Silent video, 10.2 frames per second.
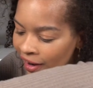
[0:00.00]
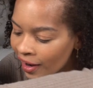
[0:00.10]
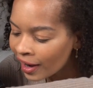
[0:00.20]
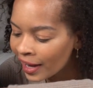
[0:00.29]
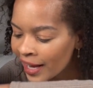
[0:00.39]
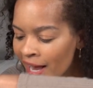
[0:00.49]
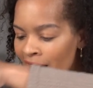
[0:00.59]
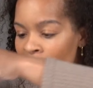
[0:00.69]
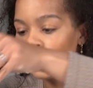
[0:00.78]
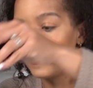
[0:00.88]
I
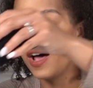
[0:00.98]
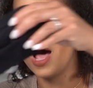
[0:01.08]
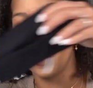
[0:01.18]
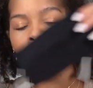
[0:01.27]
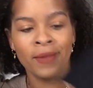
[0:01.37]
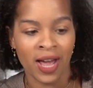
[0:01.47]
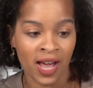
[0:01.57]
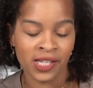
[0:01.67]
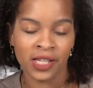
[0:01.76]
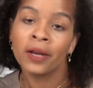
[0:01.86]
have a
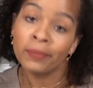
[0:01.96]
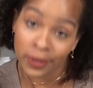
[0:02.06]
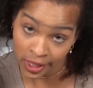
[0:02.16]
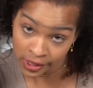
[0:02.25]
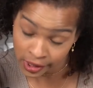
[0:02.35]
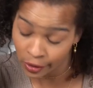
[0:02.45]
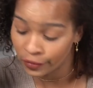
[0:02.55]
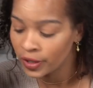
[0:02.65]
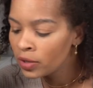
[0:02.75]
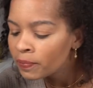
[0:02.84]
mask because
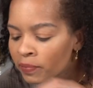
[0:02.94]
COVID.